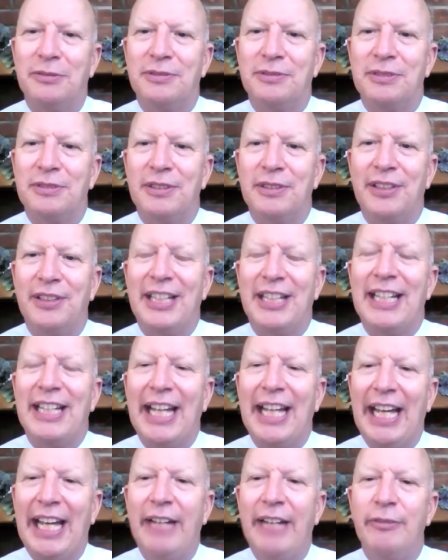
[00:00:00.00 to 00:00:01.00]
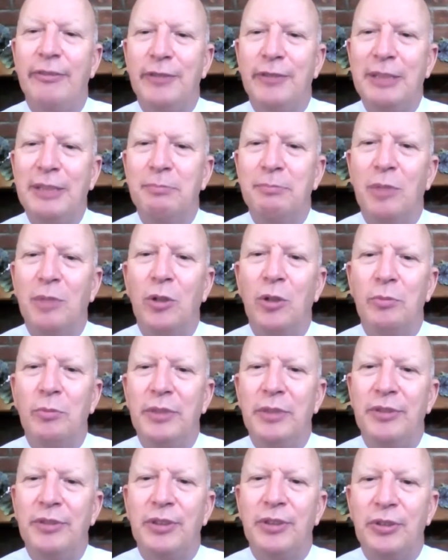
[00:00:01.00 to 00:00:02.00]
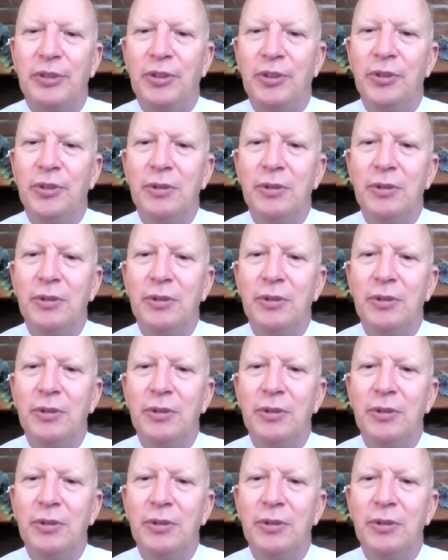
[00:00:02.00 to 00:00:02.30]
that every moment you